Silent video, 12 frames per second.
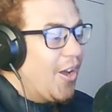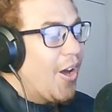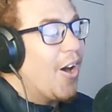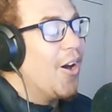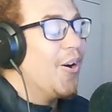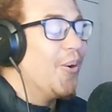
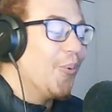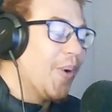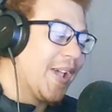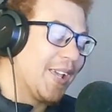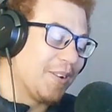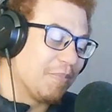Oh
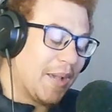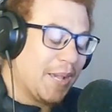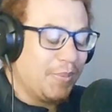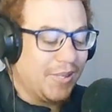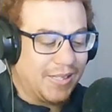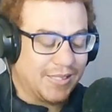wait,
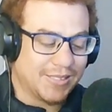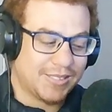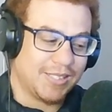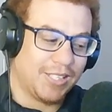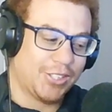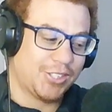maybe the
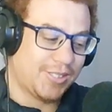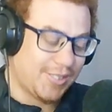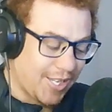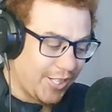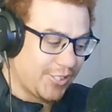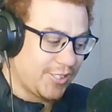
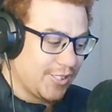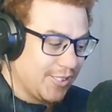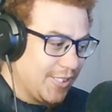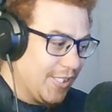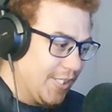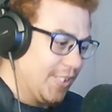succession
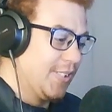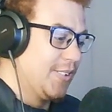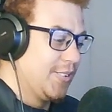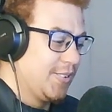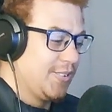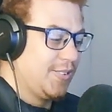
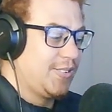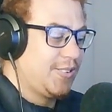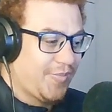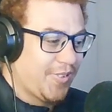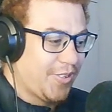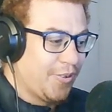
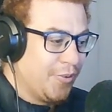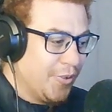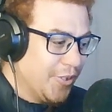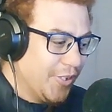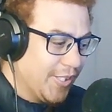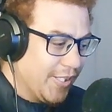is...
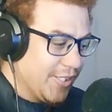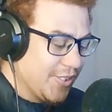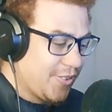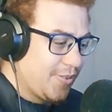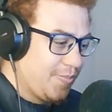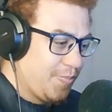Rudy
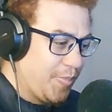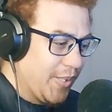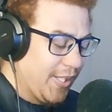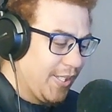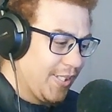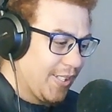is
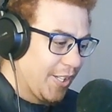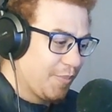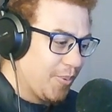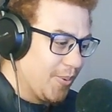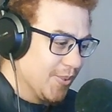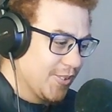being like
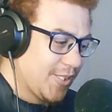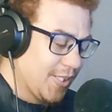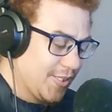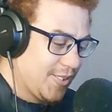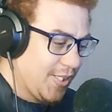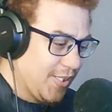Paul's
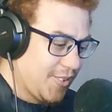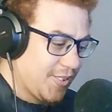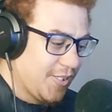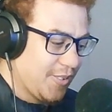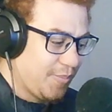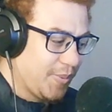
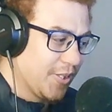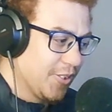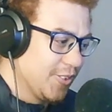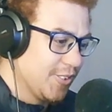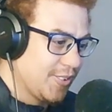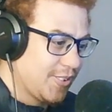successor,
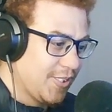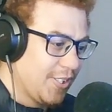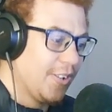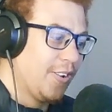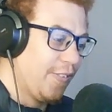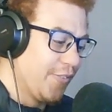because, you
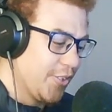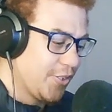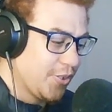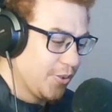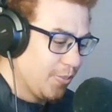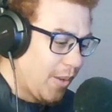know, of the
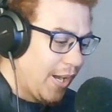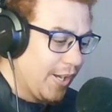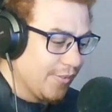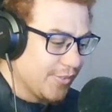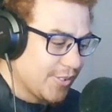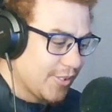two
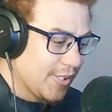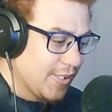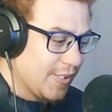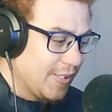wives thing.